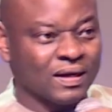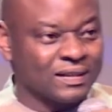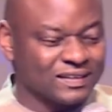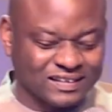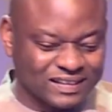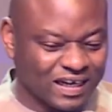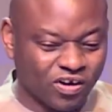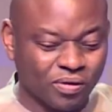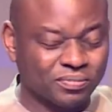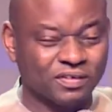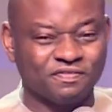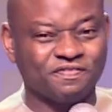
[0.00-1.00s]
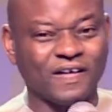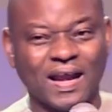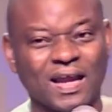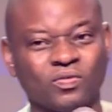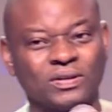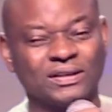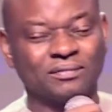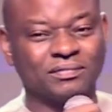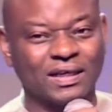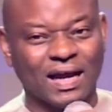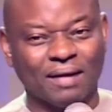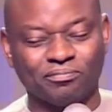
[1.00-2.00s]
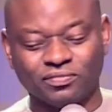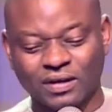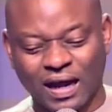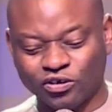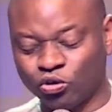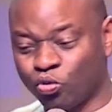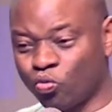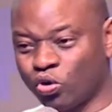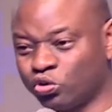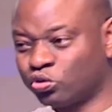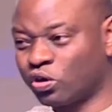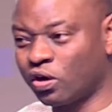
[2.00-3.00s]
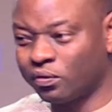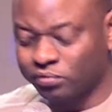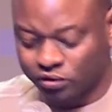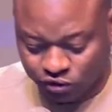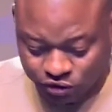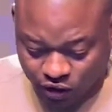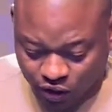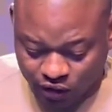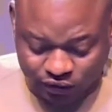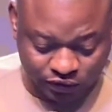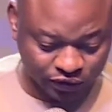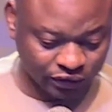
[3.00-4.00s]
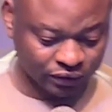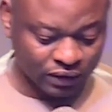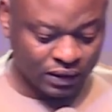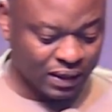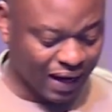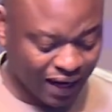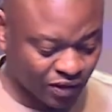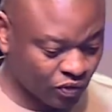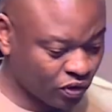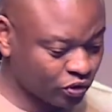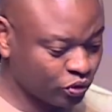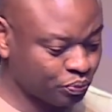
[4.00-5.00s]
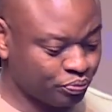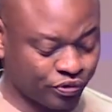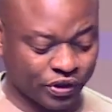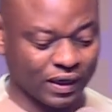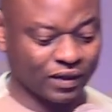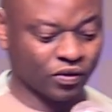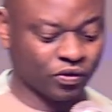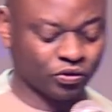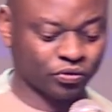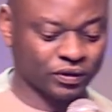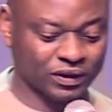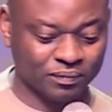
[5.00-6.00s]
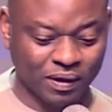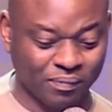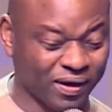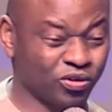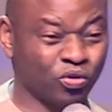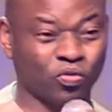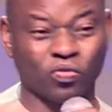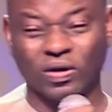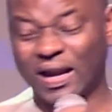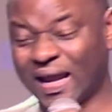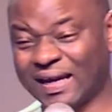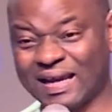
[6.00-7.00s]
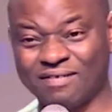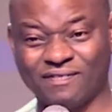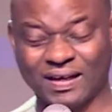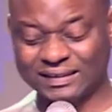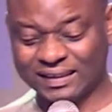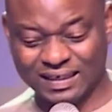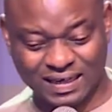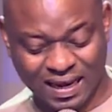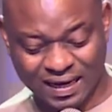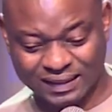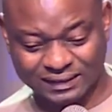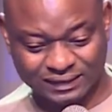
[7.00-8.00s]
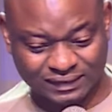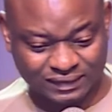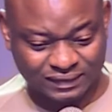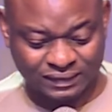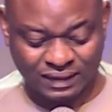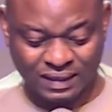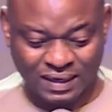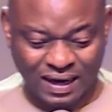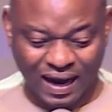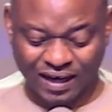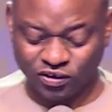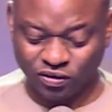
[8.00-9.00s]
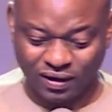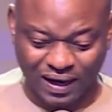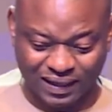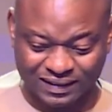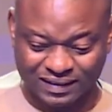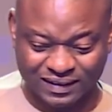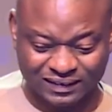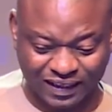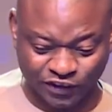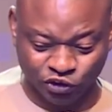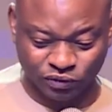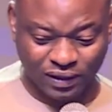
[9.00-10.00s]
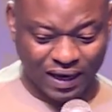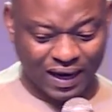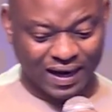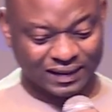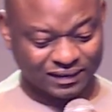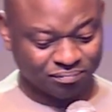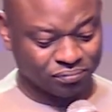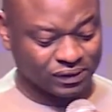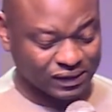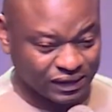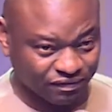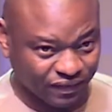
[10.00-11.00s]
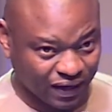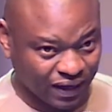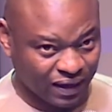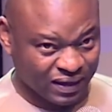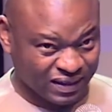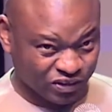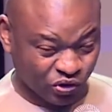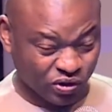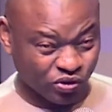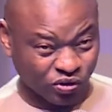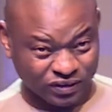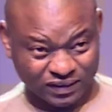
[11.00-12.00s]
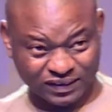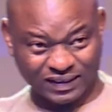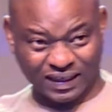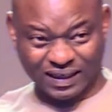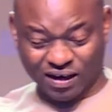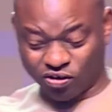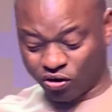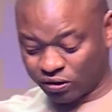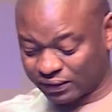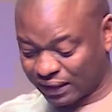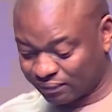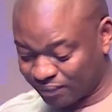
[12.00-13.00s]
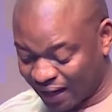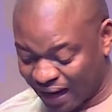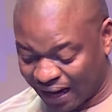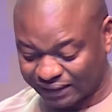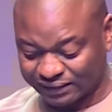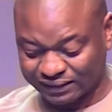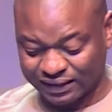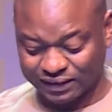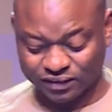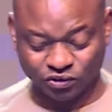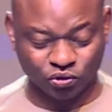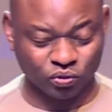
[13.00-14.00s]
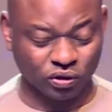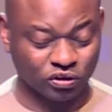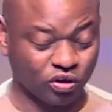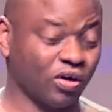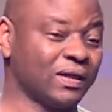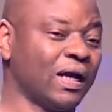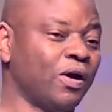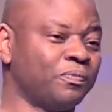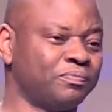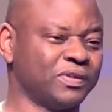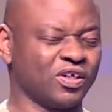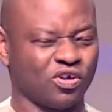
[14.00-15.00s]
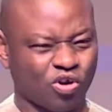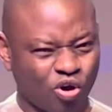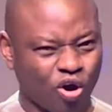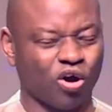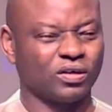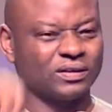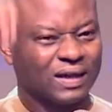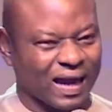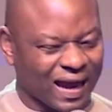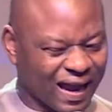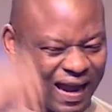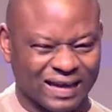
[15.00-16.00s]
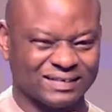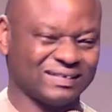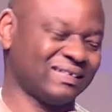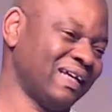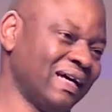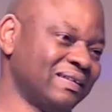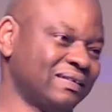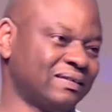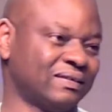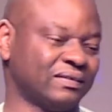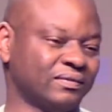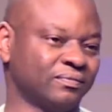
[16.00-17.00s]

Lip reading: Stir up the fire within me. I don't want to come to church. I don't want to pray. I don't want to read the Bible. I don't like evangelizing. I don't like the things I should like as a believer. It's only those things that are wrong that my heart is tending towards. Lord, help me. God answers.